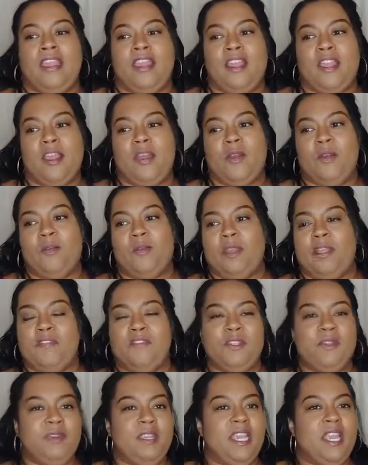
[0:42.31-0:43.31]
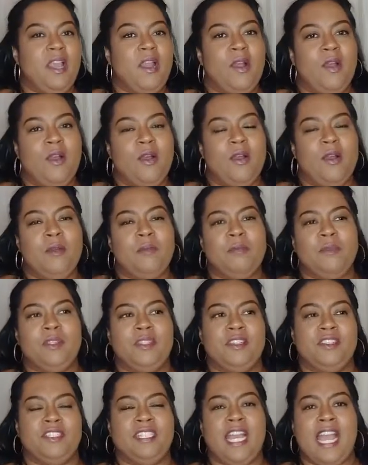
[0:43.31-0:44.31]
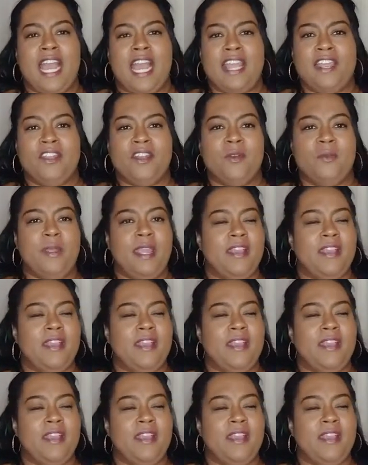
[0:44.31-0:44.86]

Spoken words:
whenever you get home, you're tired,